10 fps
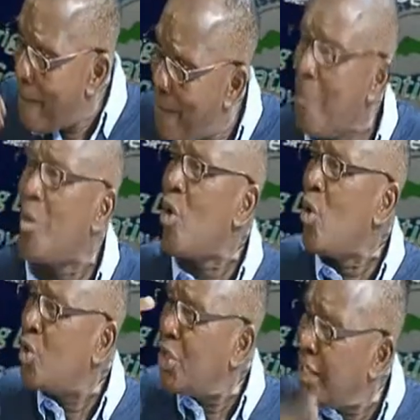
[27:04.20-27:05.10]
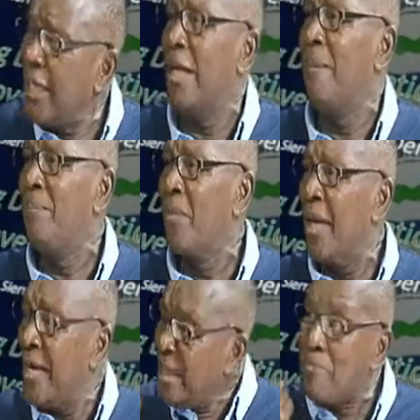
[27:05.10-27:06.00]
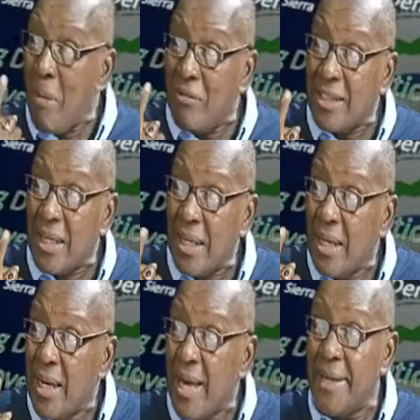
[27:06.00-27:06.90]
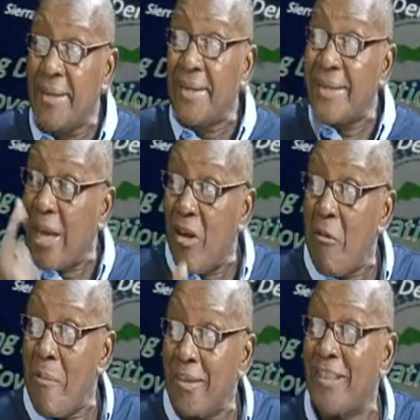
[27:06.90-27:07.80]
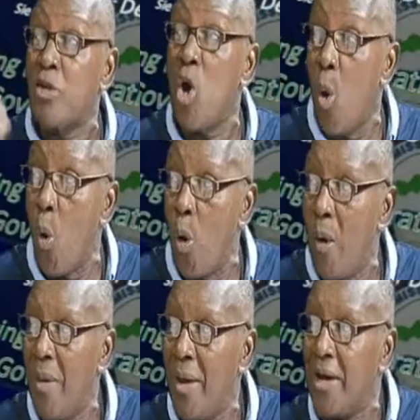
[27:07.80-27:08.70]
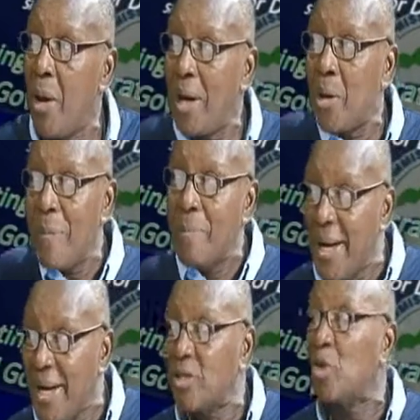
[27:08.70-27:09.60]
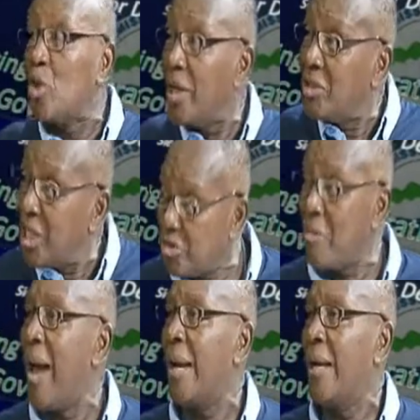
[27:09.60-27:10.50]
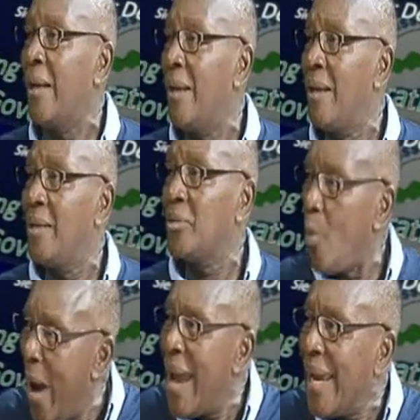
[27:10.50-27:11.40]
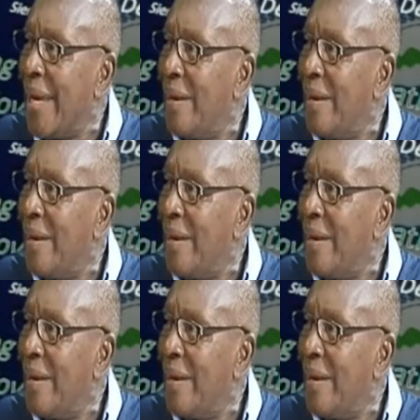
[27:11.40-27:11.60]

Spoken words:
people don't steal? Is it poverty? Is it a cycle of poverty? No. They want to build this so not gentleman. So why?